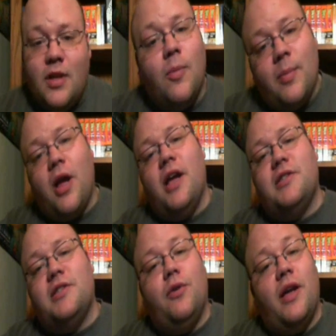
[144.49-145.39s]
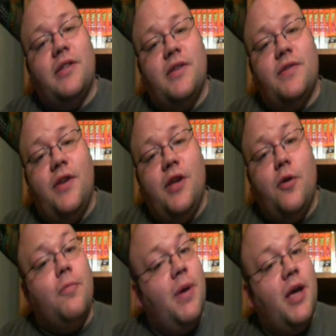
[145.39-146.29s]
Remember guys, if you liked this
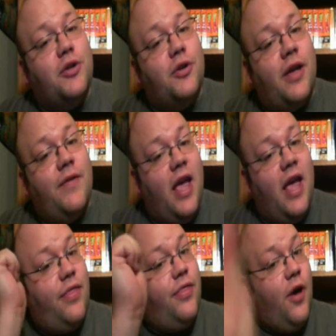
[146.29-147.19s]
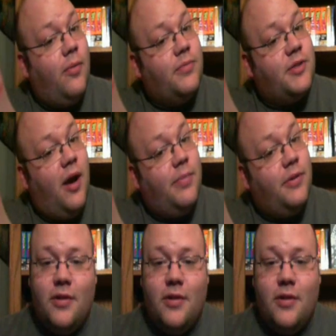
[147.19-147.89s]
video, make sure and give it a thumbs up.